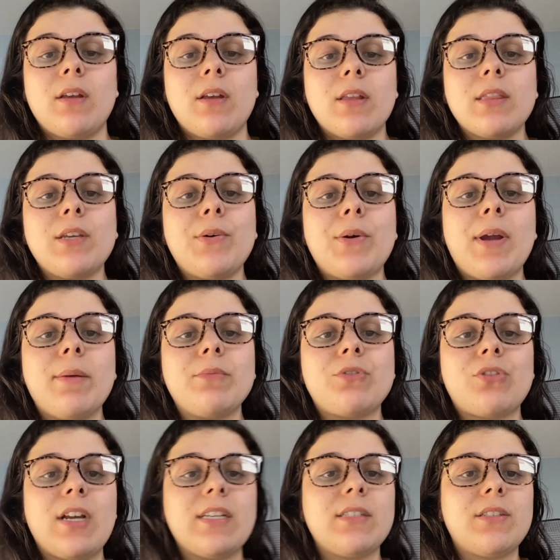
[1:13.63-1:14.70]
The way I'm
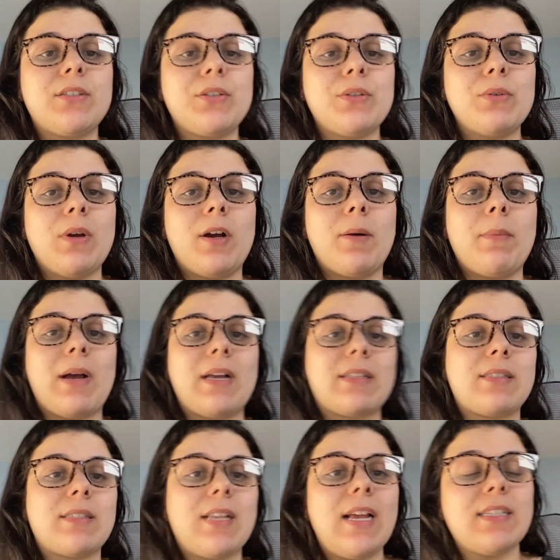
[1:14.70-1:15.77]
trying to
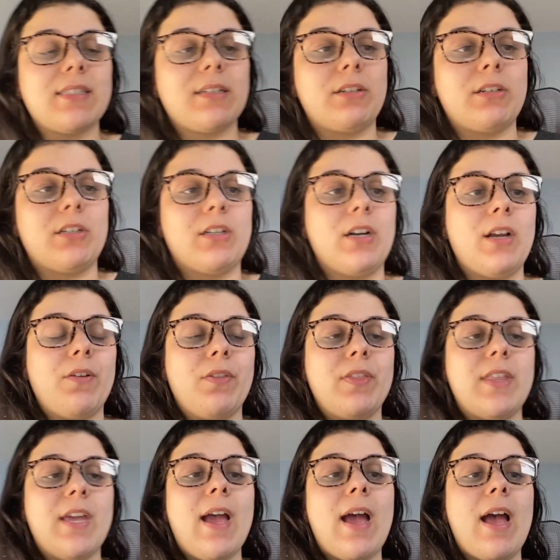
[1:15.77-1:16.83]
assess her
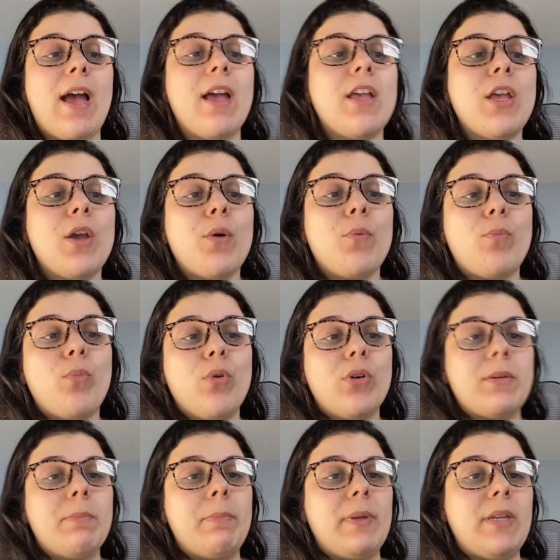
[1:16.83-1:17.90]
on that
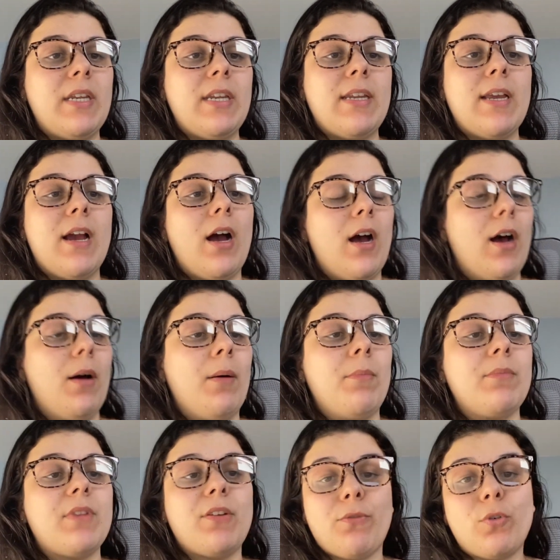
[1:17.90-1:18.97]
would be
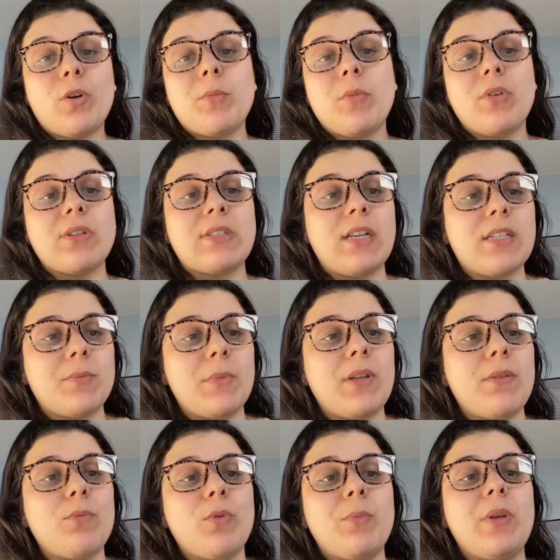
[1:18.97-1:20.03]
the informal
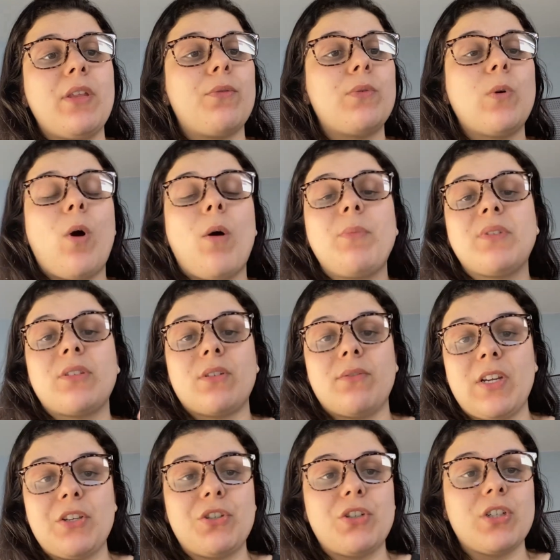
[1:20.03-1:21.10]
assessment would be through
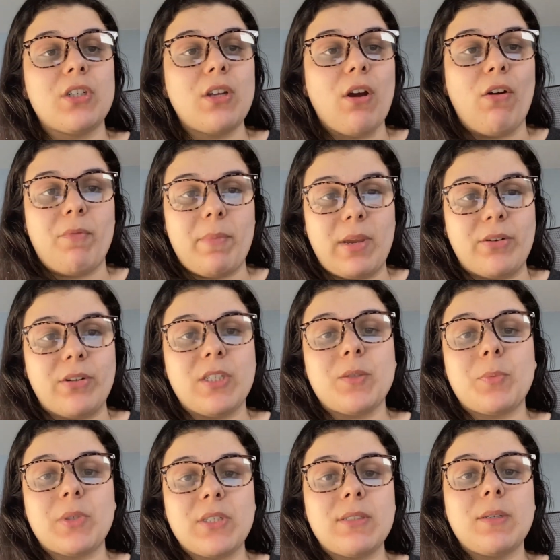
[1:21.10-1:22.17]
observation of Mary's
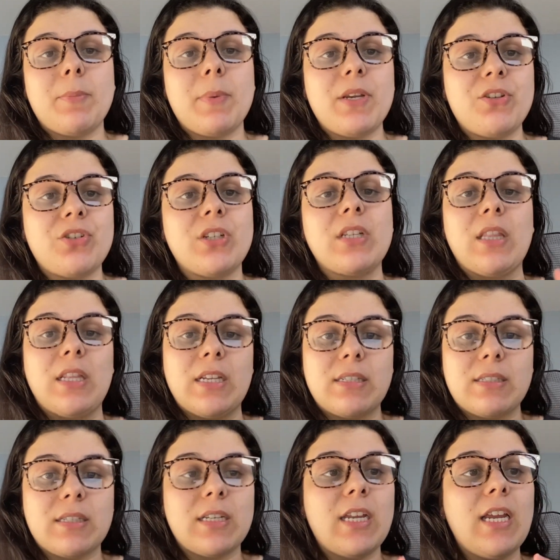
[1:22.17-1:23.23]
participation,
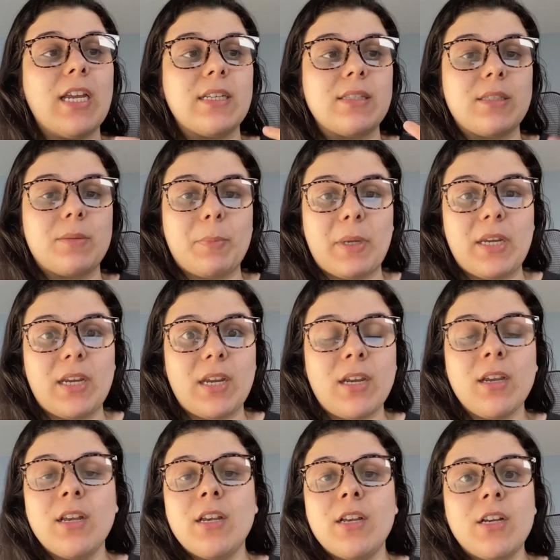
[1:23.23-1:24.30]
listening and
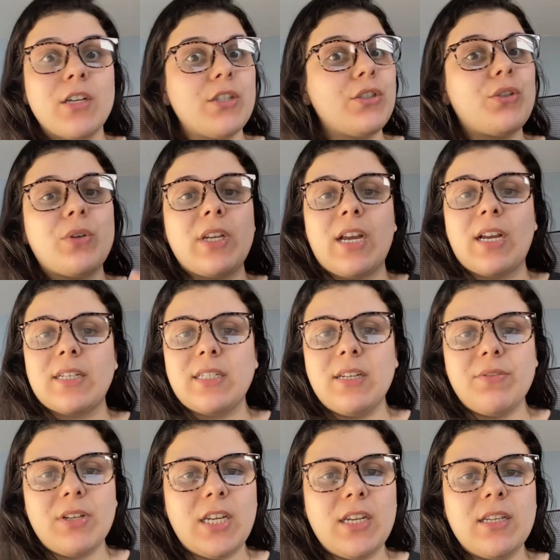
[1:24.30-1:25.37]
speaking during
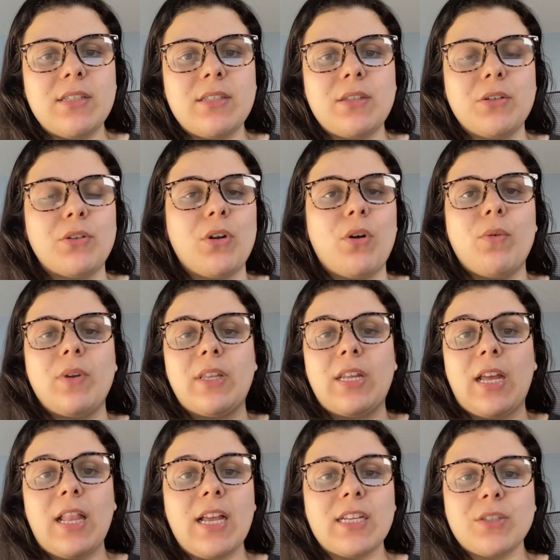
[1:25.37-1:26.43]
activities, in
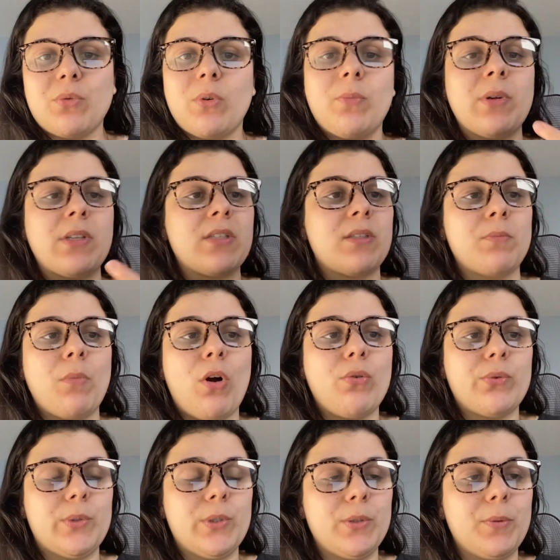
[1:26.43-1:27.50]
the classroom and small
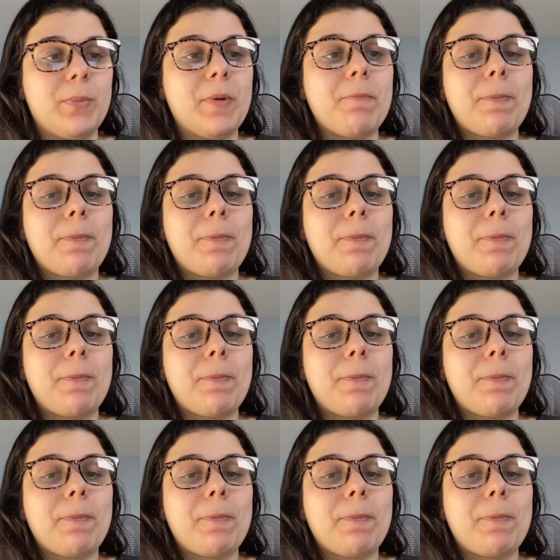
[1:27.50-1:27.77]
group.